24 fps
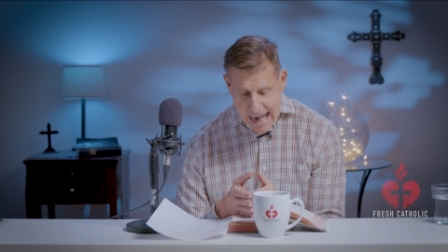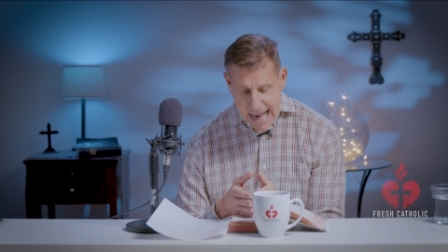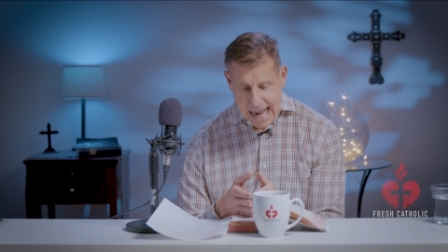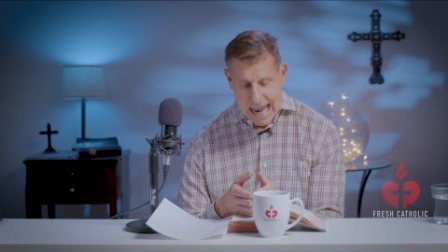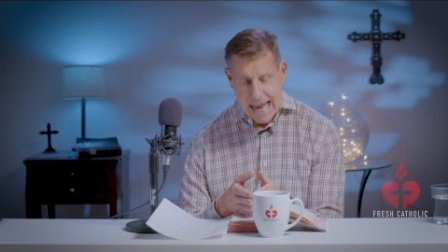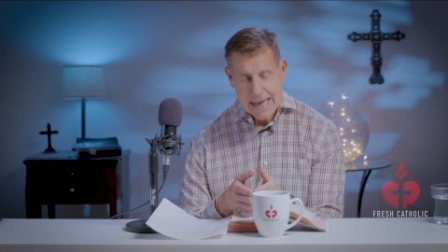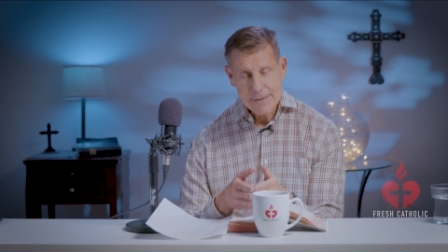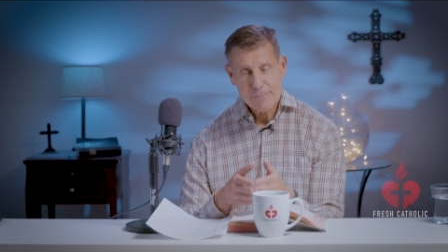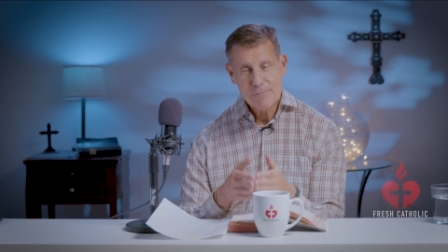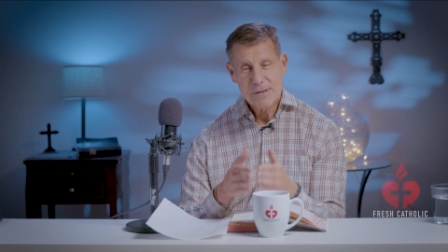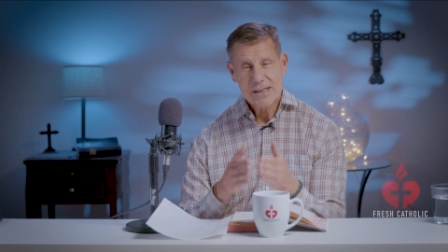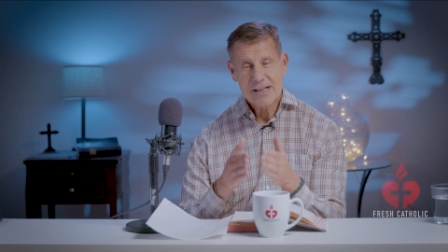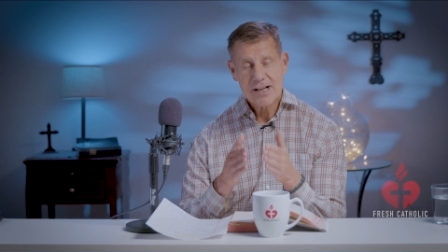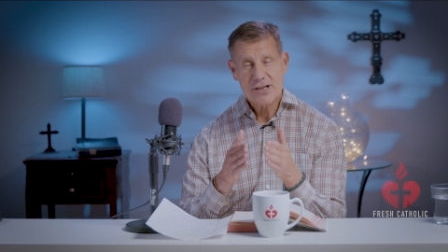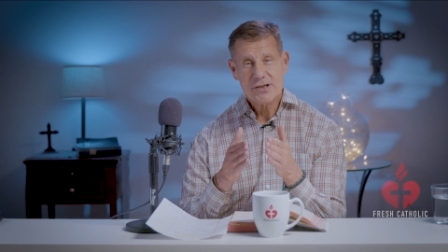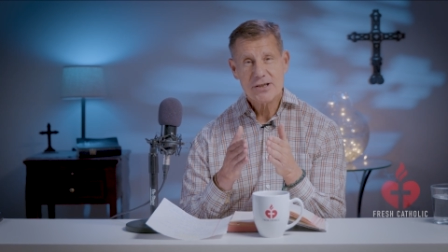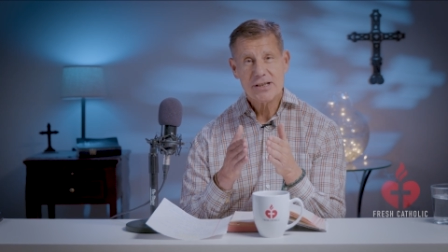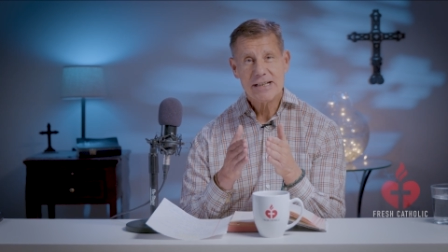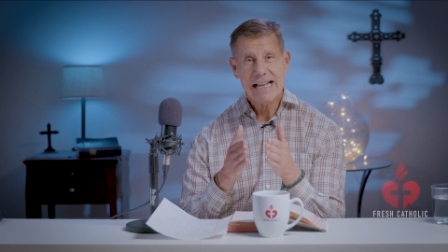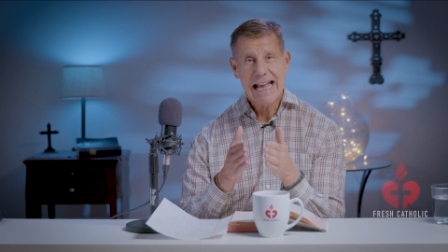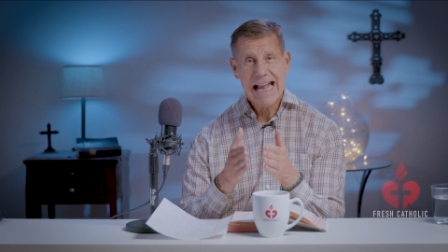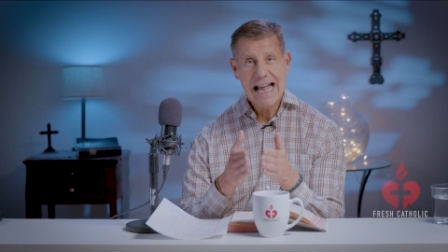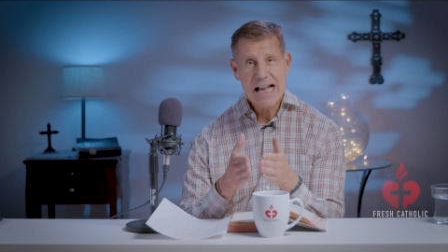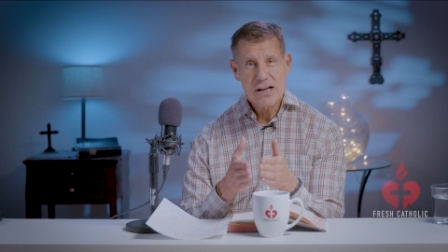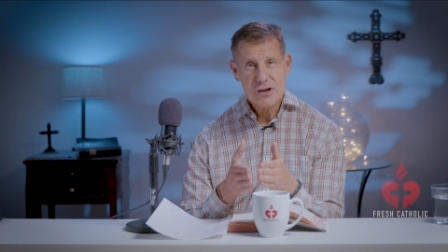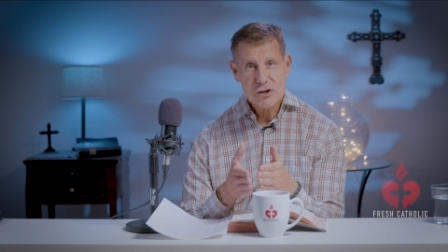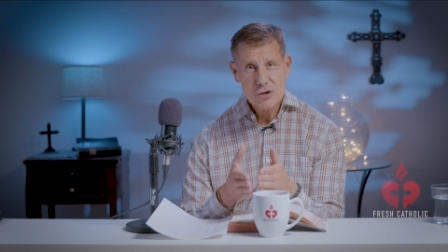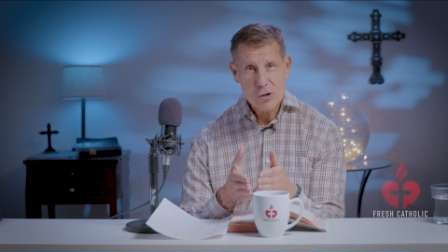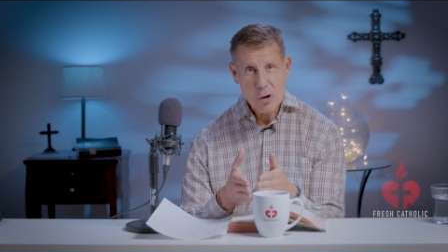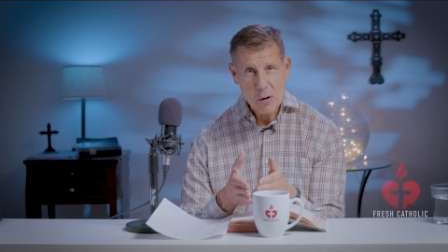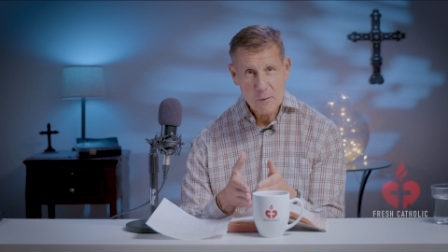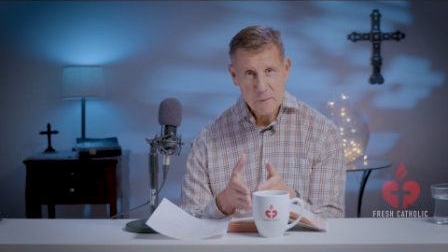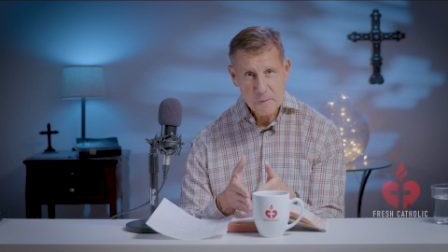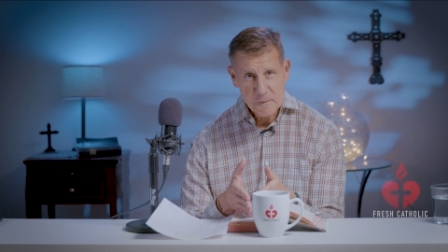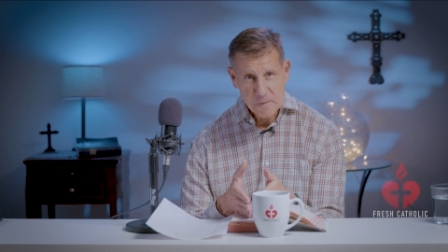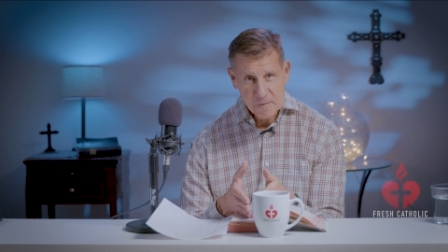And because it has
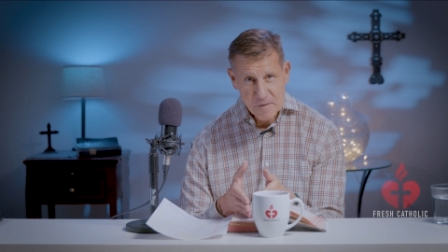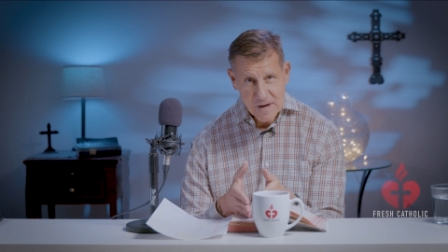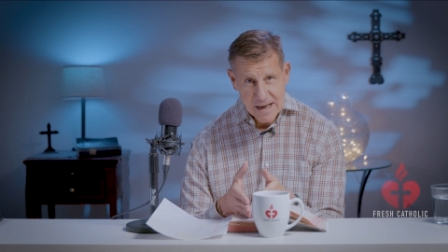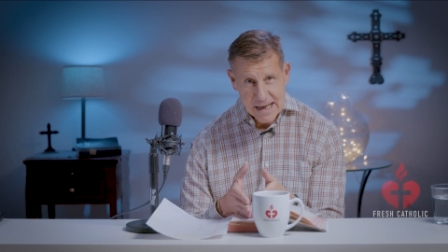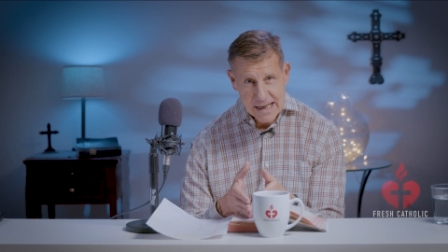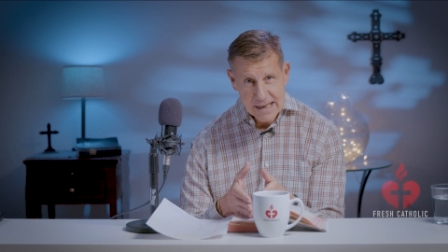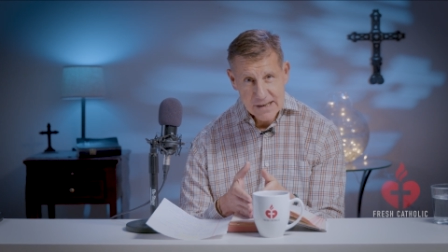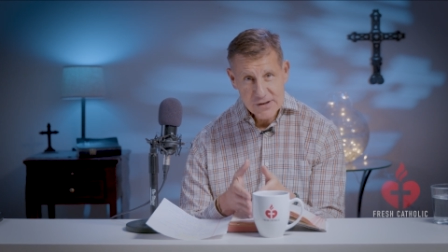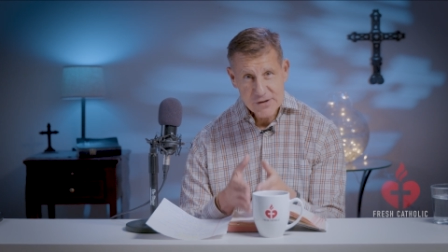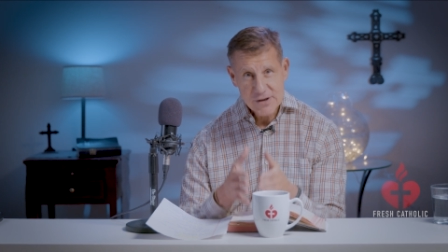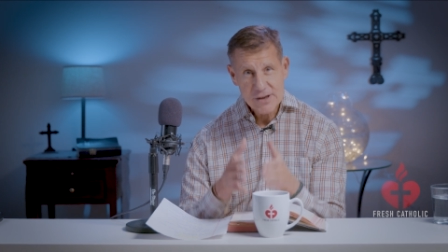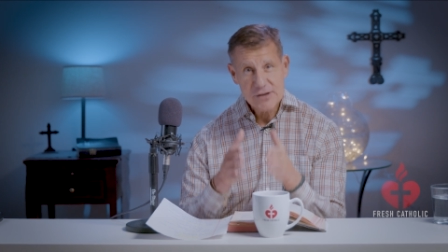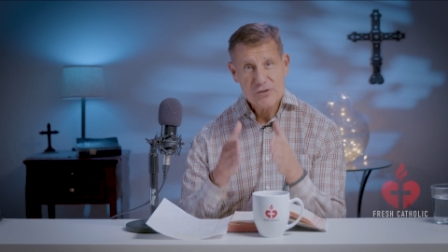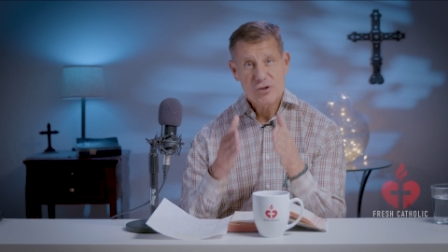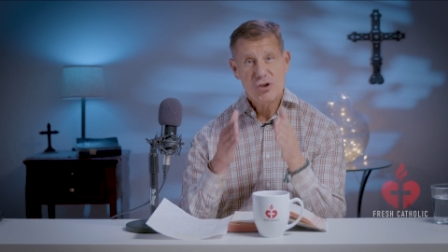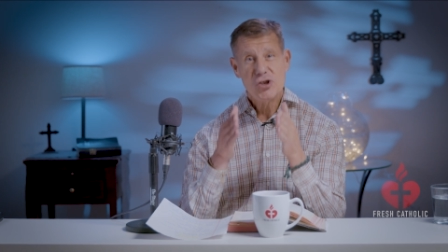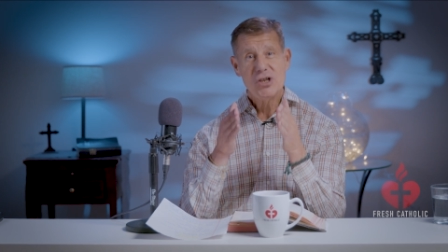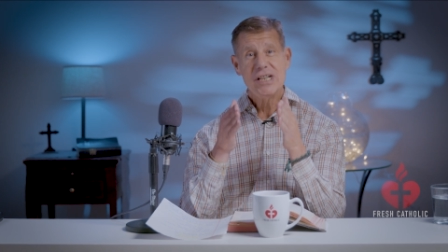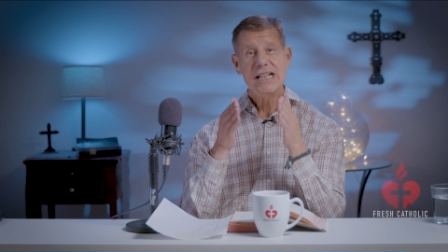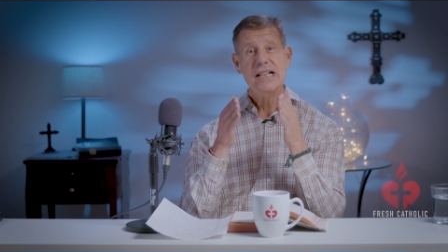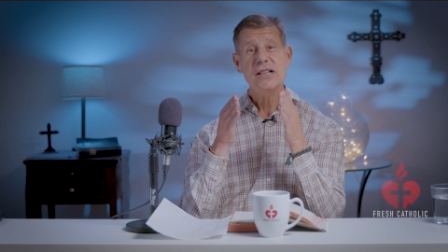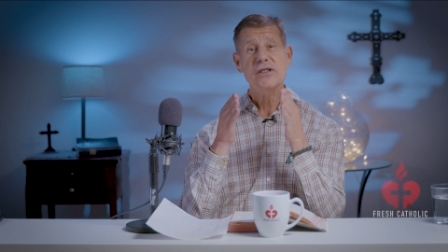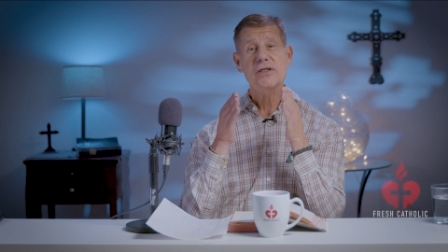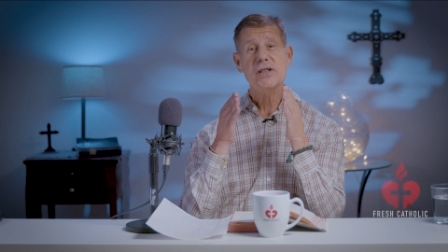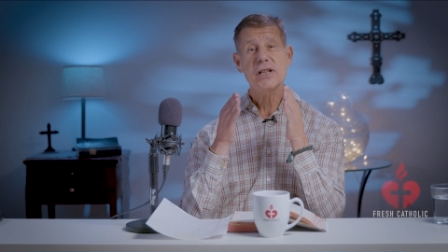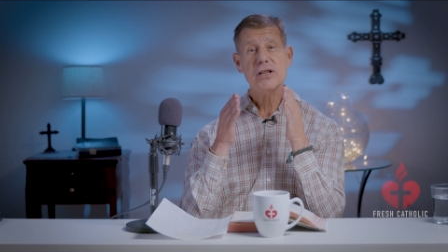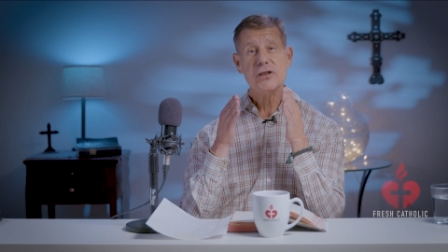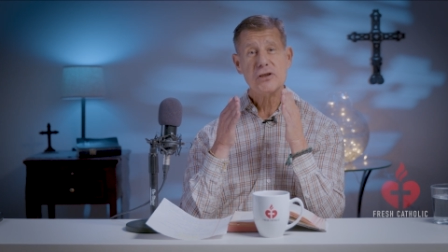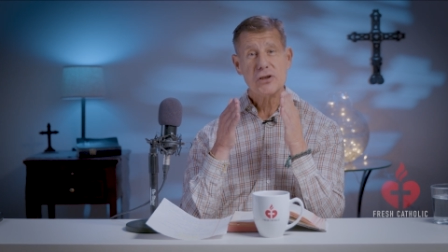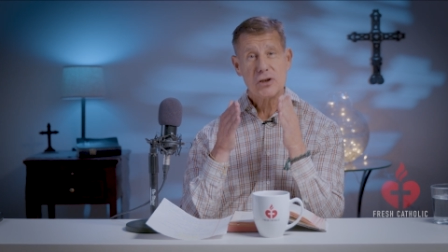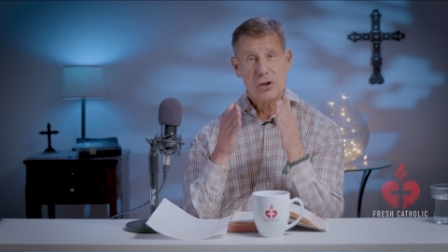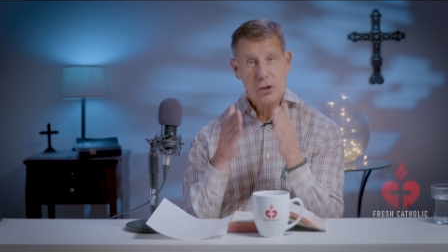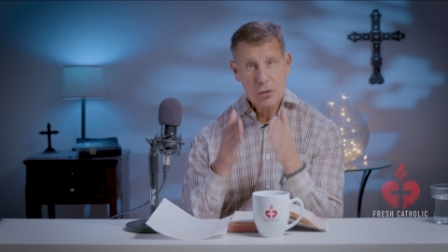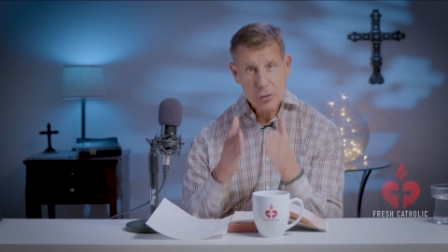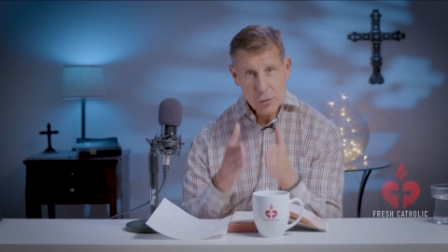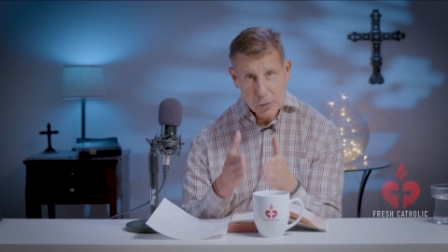no figs, Jesus
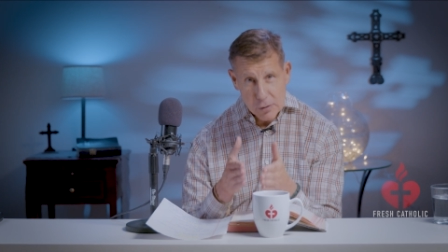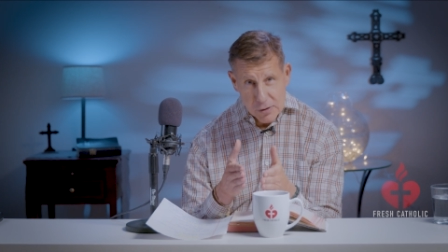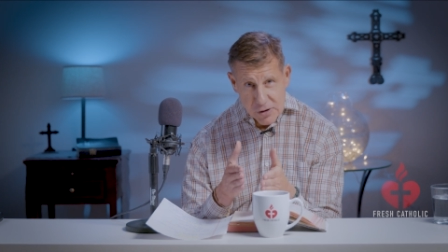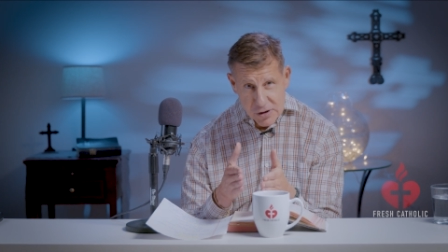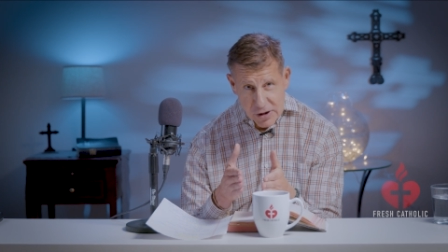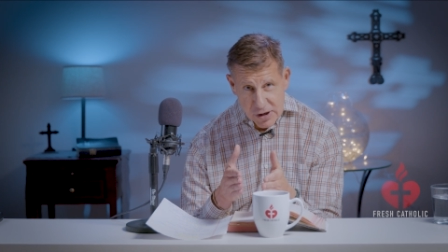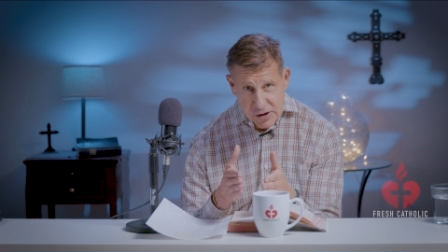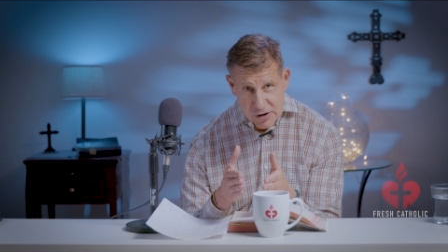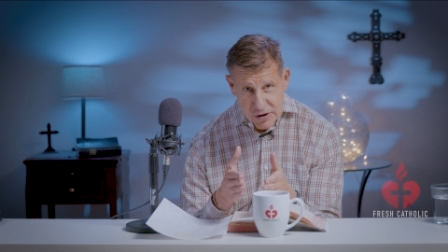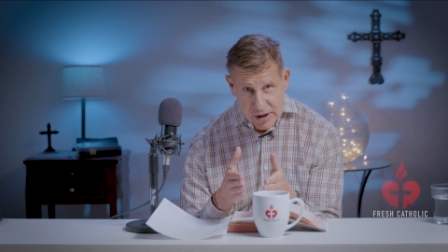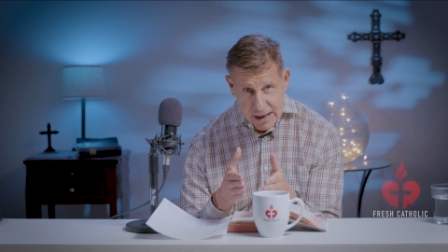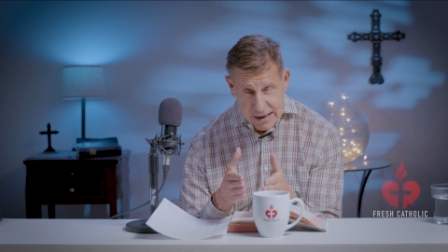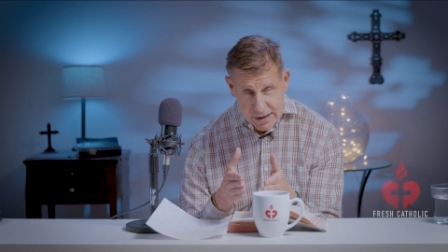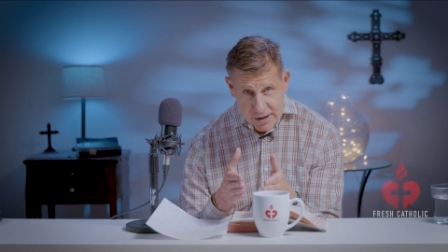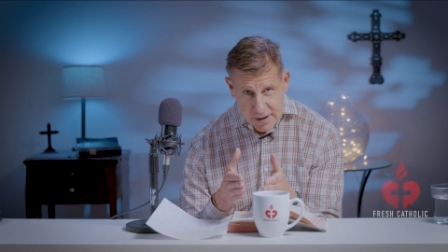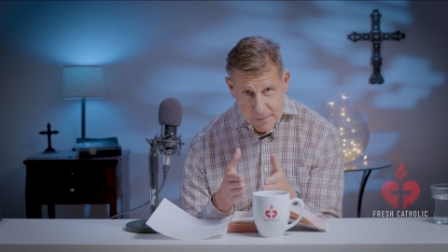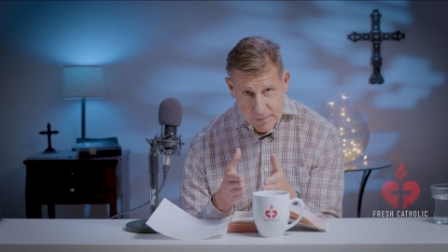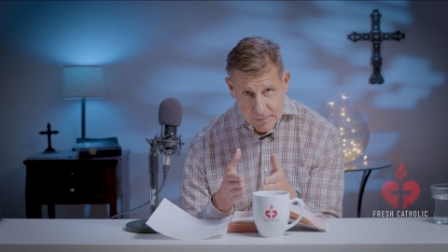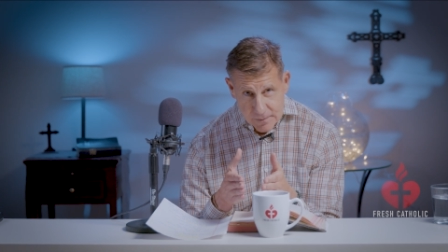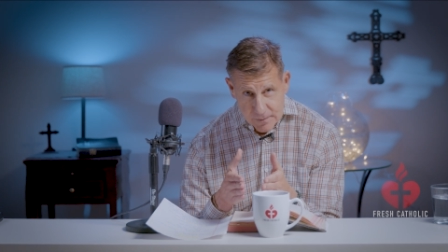curses it.